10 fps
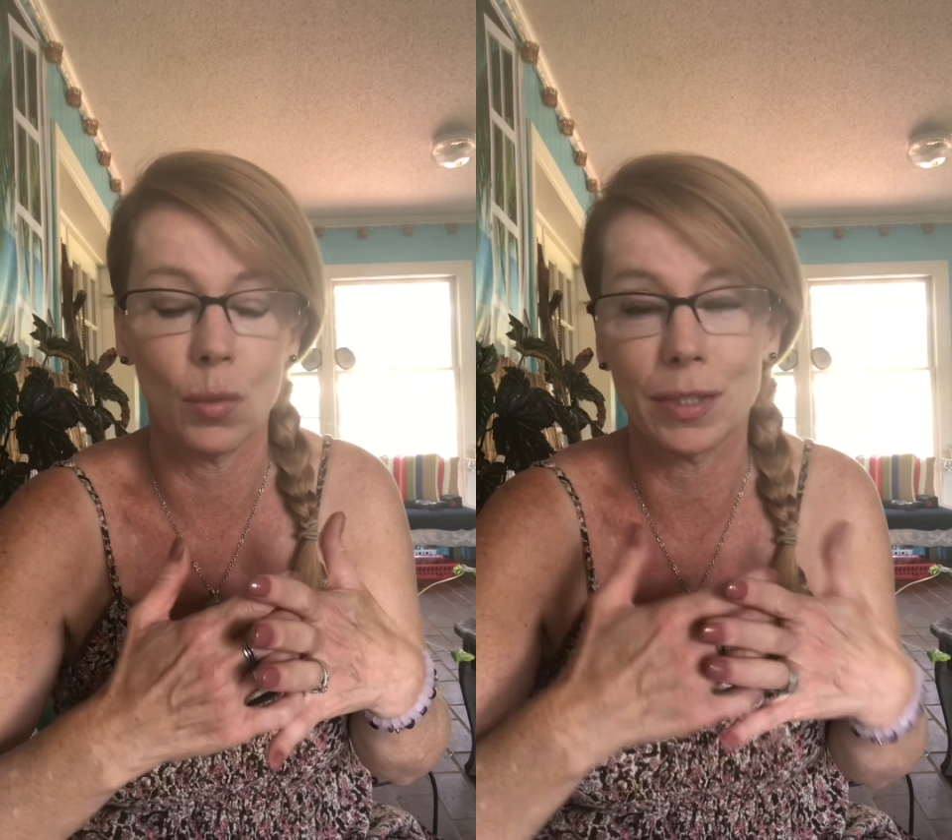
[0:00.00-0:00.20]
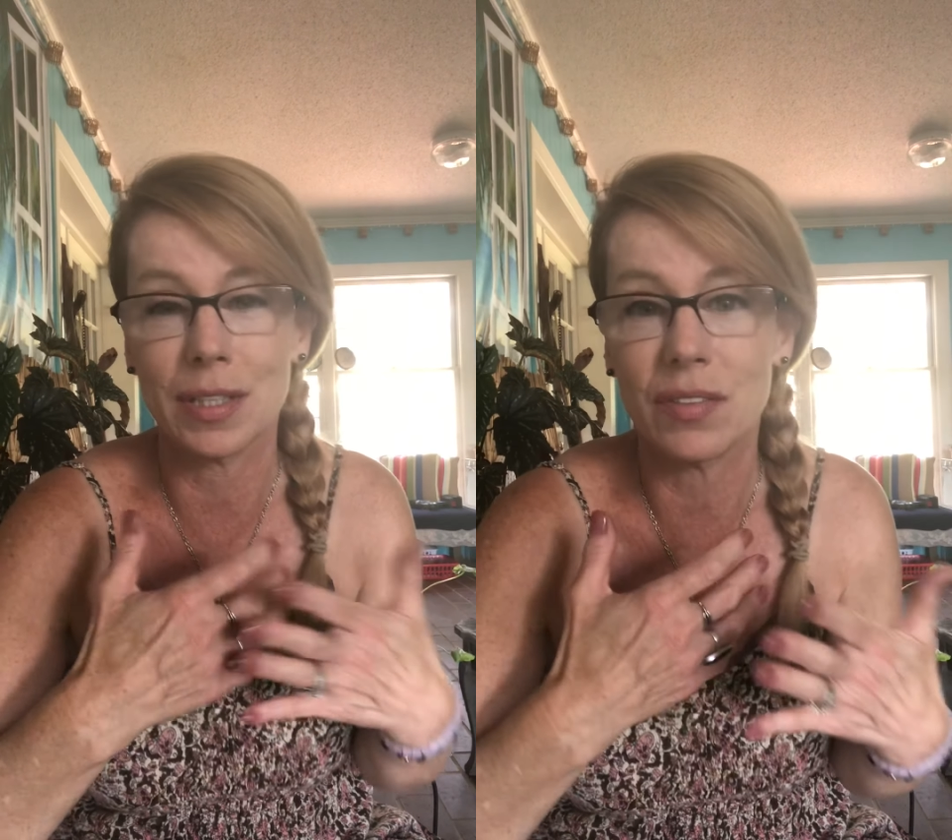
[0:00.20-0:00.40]

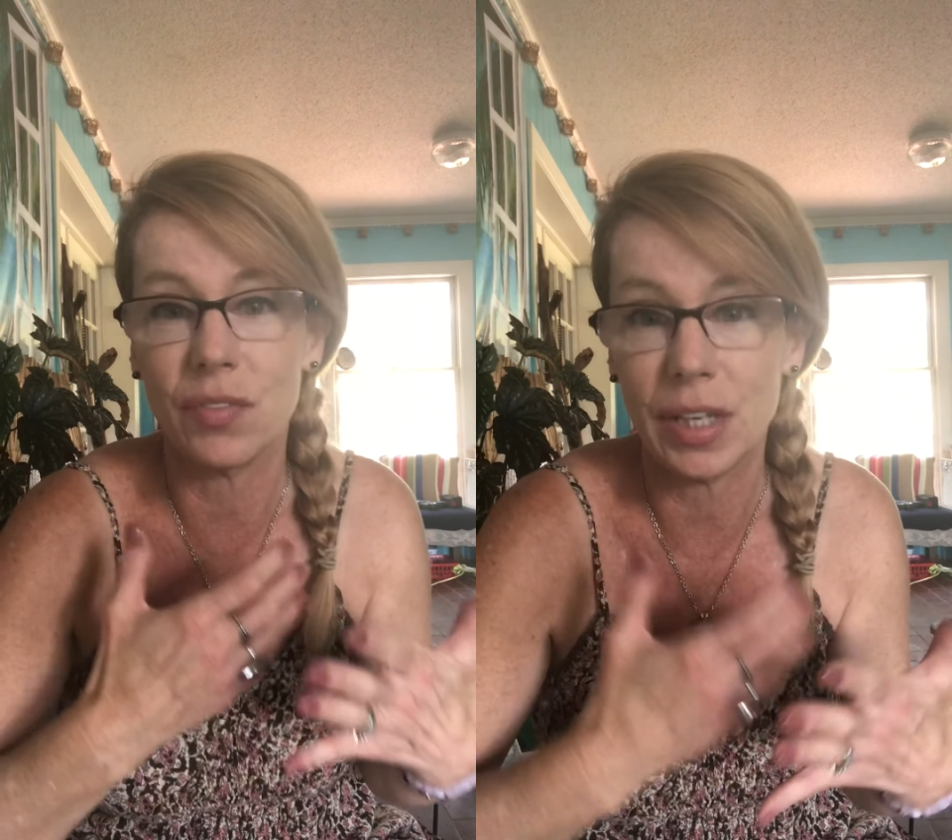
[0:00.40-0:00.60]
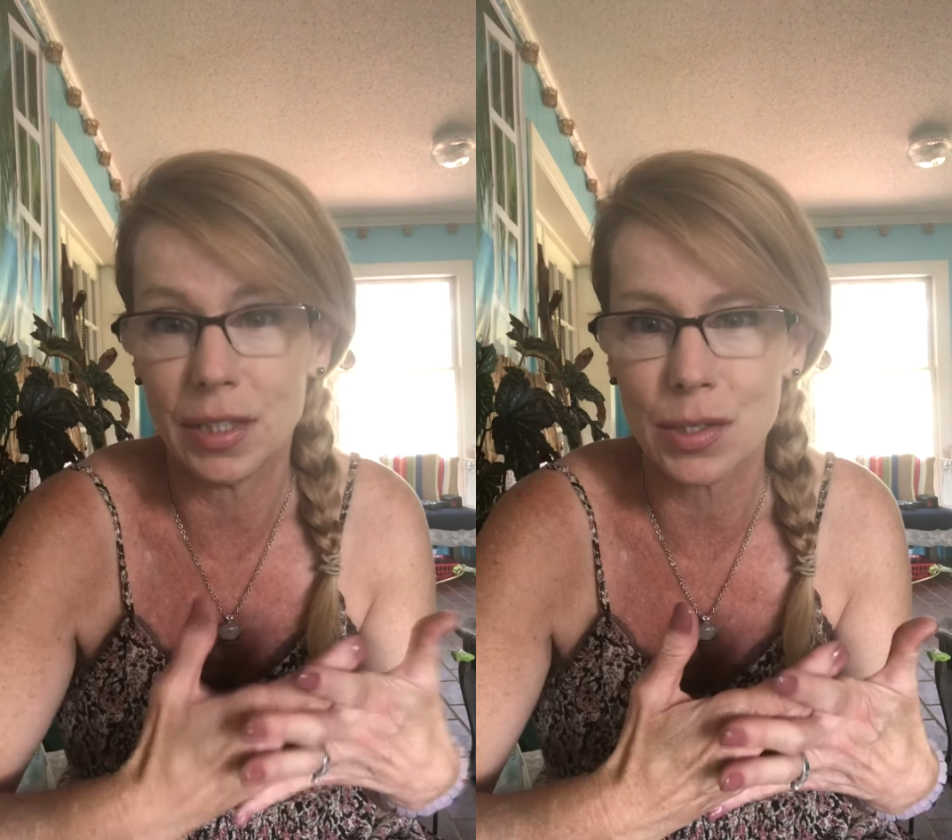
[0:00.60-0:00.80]
What does
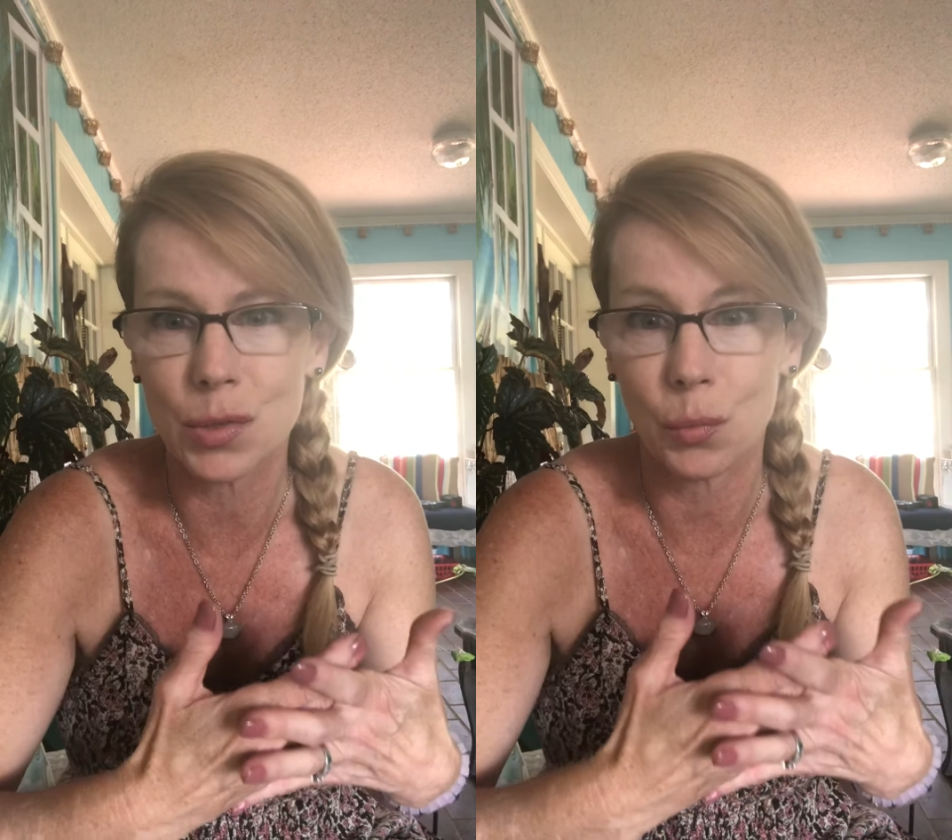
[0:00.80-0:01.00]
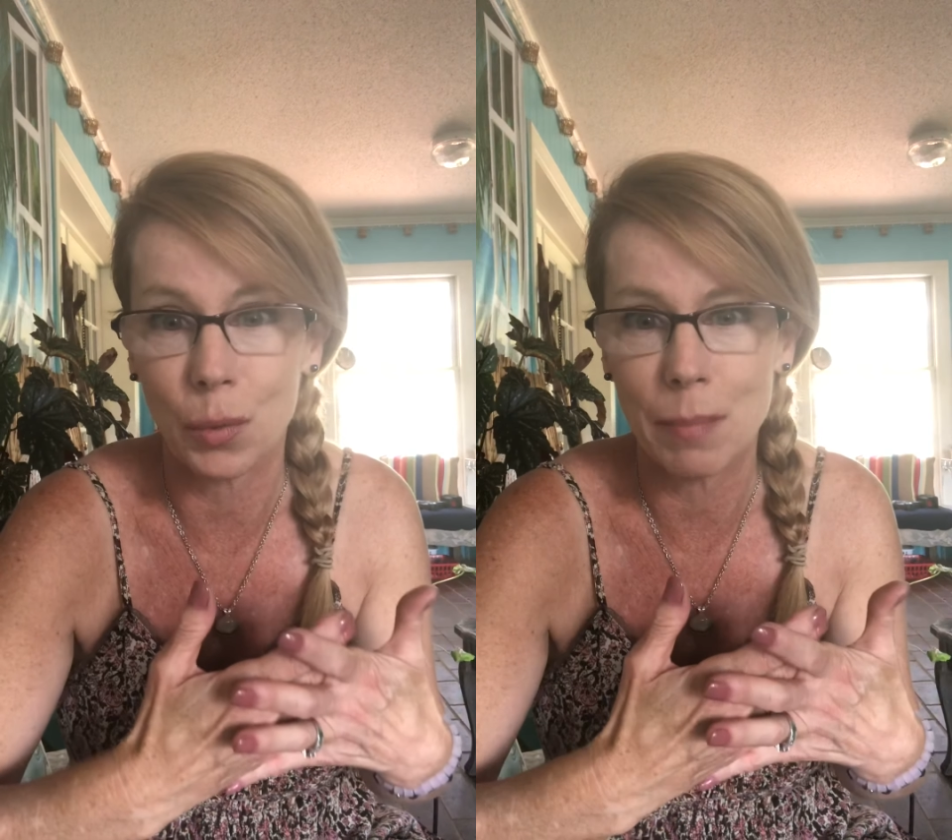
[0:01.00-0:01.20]
Venus
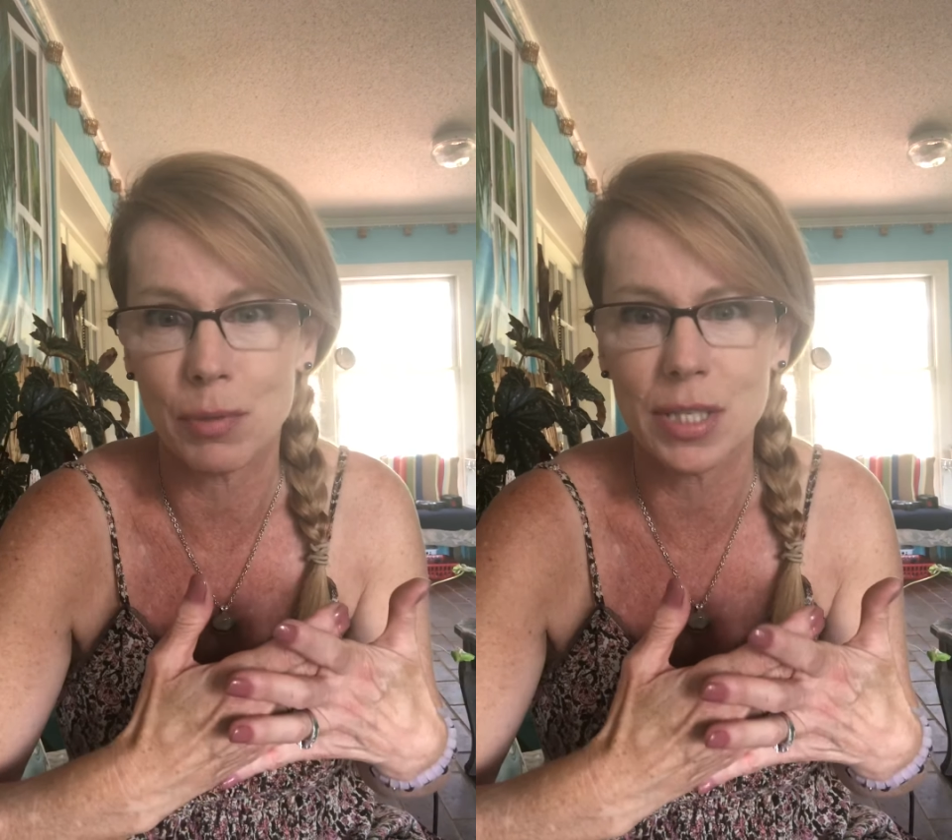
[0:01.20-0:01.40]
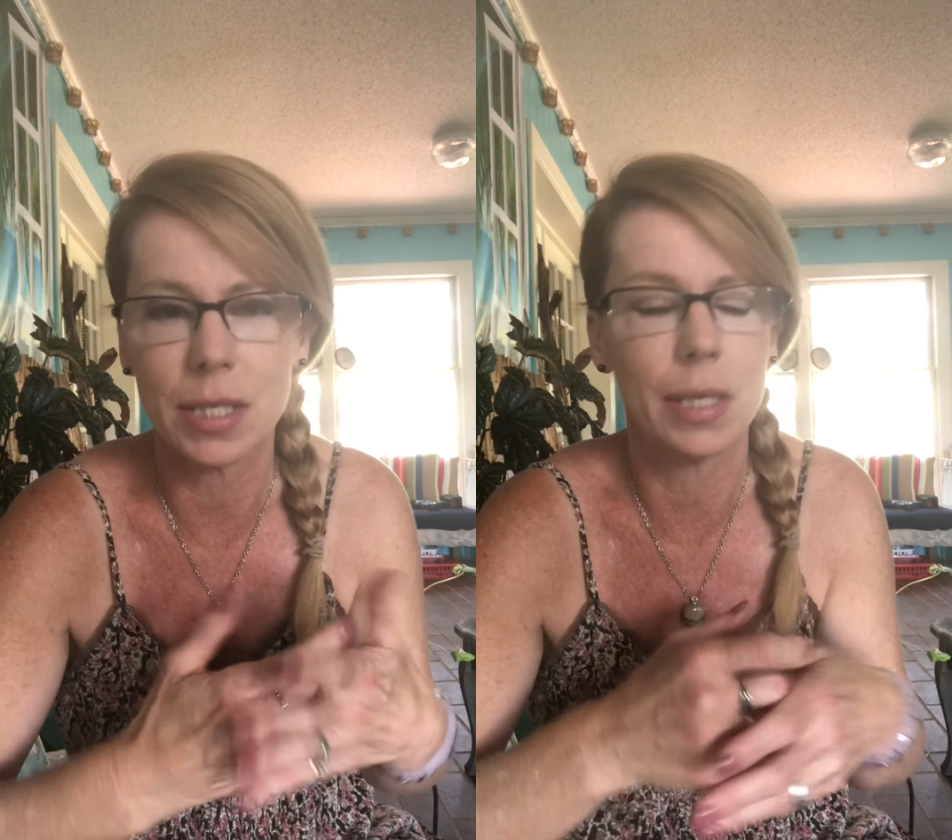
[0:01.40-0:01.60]

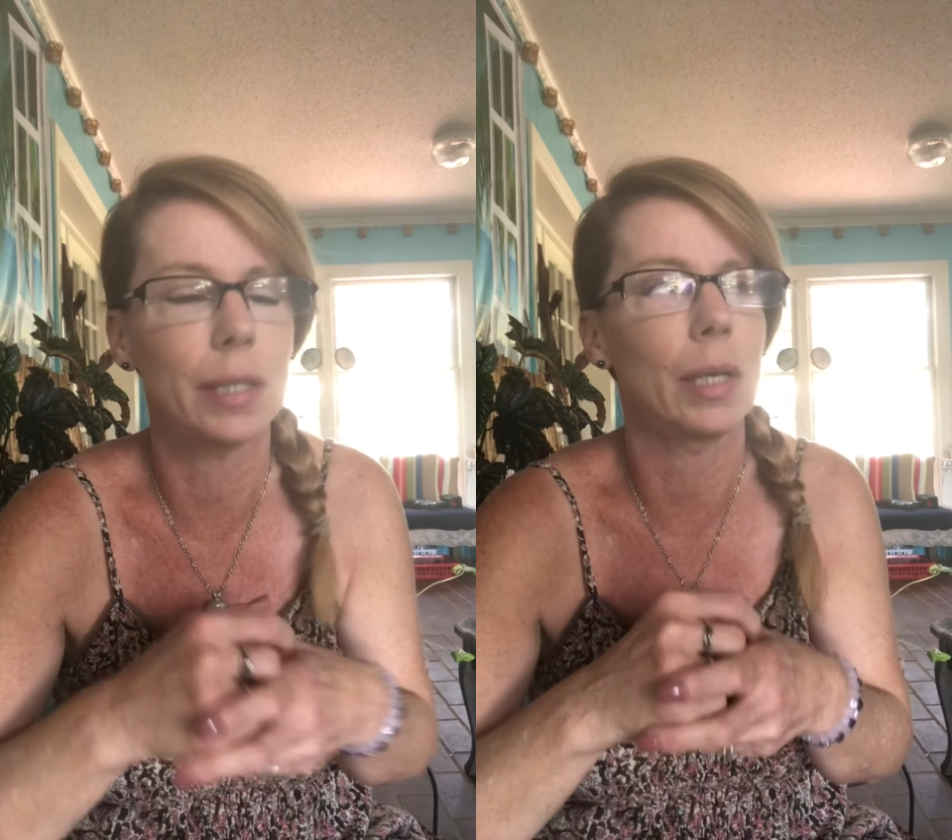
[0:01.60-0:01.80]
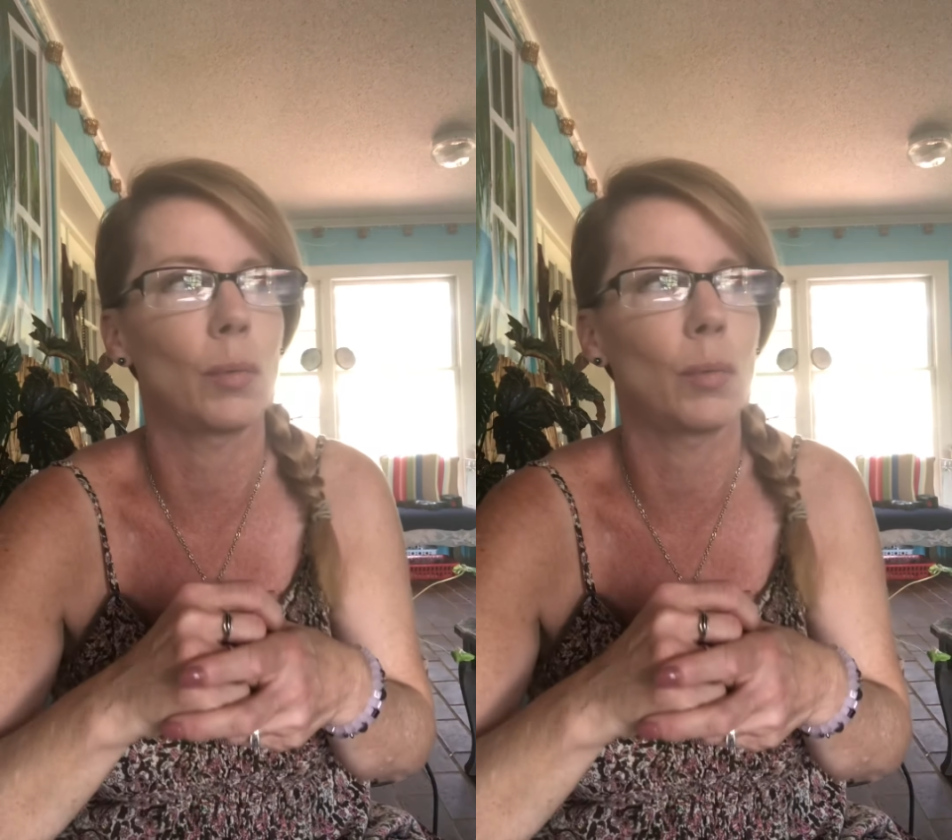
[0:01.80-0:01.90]
represent?